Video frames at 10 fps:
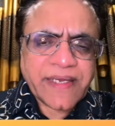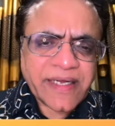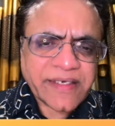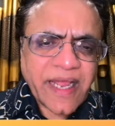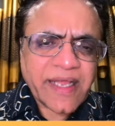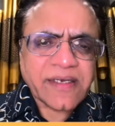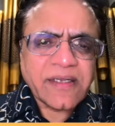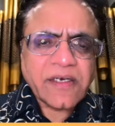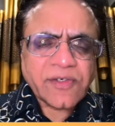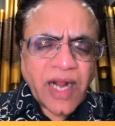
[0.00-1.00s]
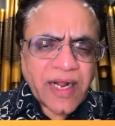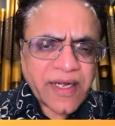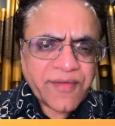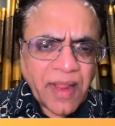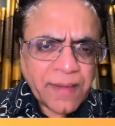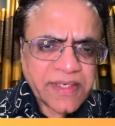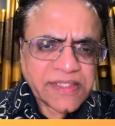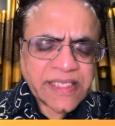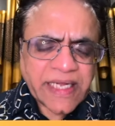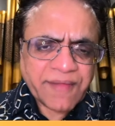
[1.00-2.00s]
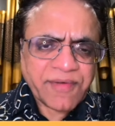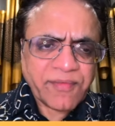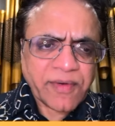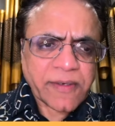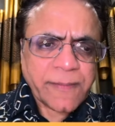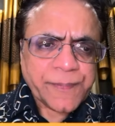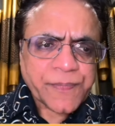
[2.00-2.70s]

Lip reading: entire Thackeray families and everyone.